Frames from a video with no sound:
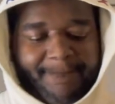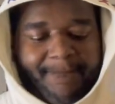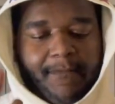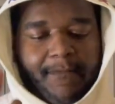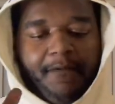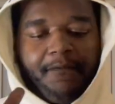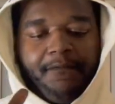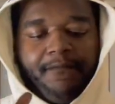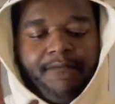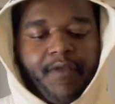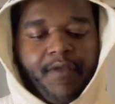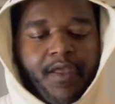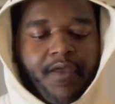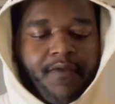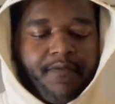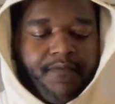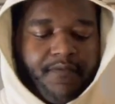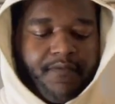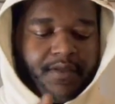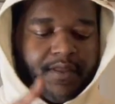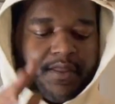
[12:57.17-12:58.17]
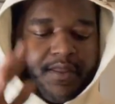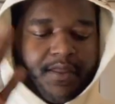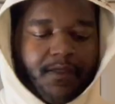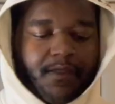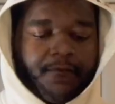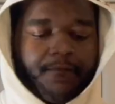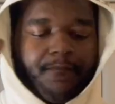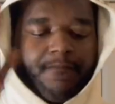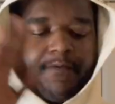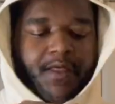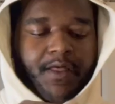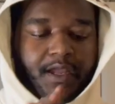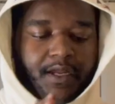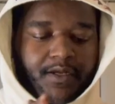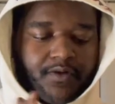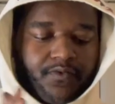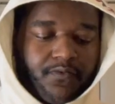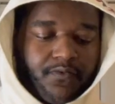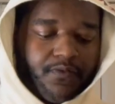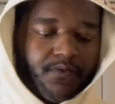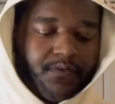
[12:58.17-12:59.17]
the fifth and
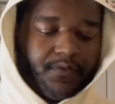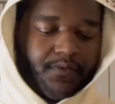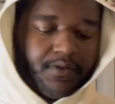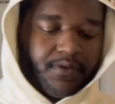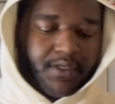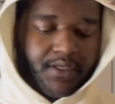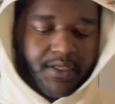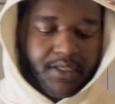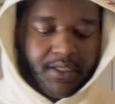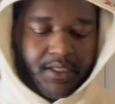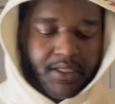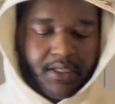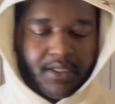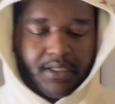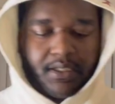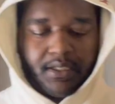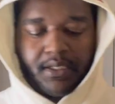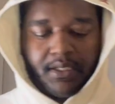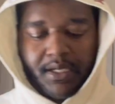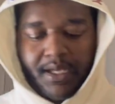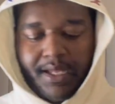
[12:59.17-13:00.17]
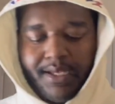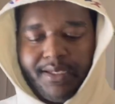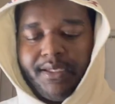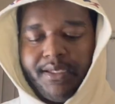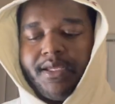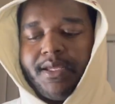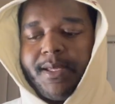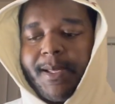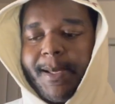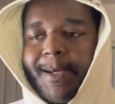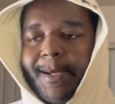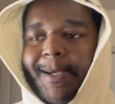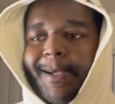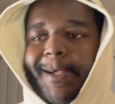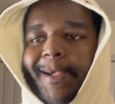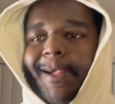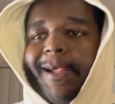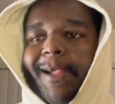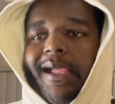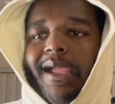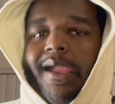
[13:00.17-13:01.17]
final thing I did
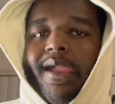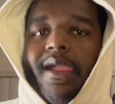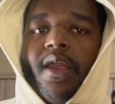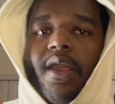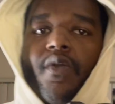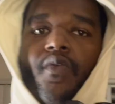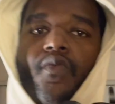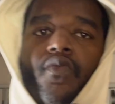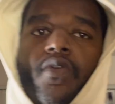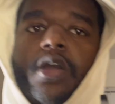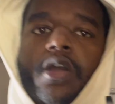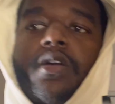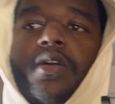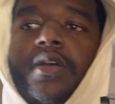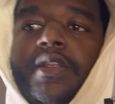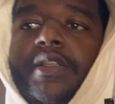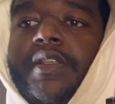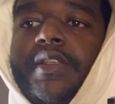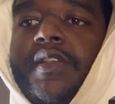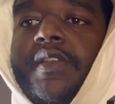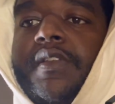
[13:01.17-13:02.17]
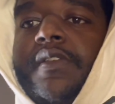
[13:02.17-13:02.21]
was